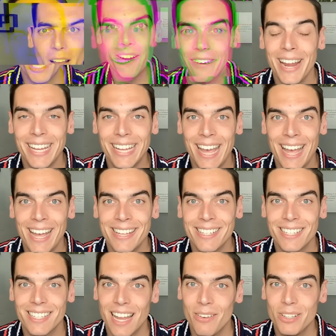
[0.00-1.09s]
All right,
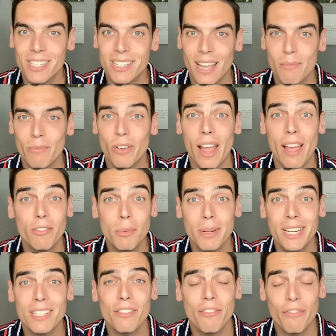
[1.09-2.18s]
guys, now it's time for
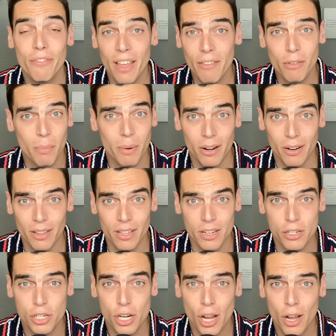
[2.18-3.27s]
everybody's favorite part of the
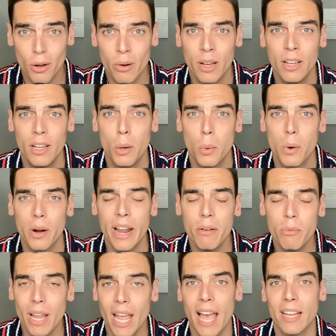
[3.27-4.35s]
show, where I
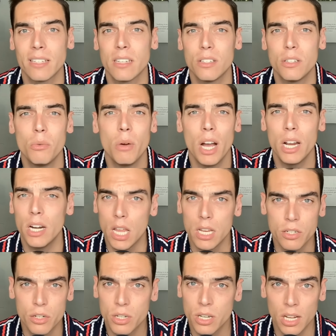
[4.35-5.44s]
react to
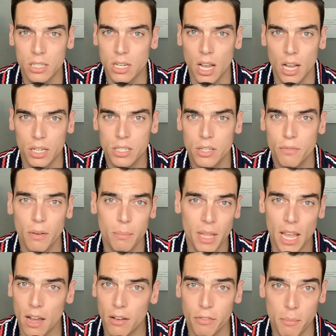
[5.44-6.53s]
unhinged TikToks from the
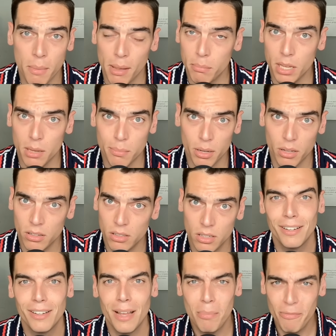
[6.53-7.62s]
alphabet people.
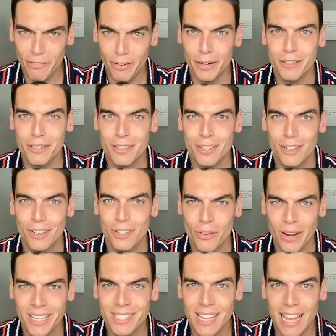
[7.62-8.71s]
Up first,
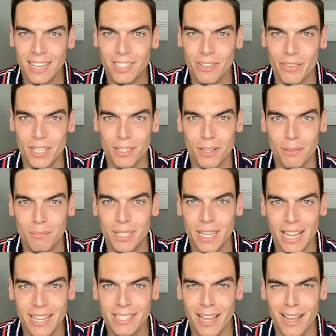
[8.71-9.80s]
trans activism
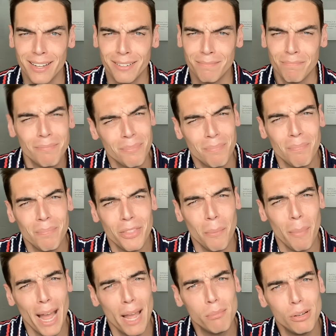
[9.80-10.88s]
takes on the
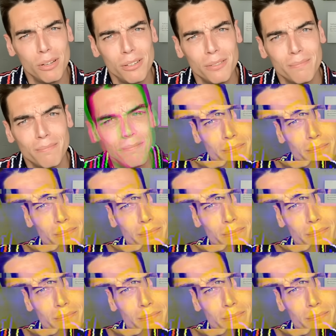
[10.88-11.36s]
Bible?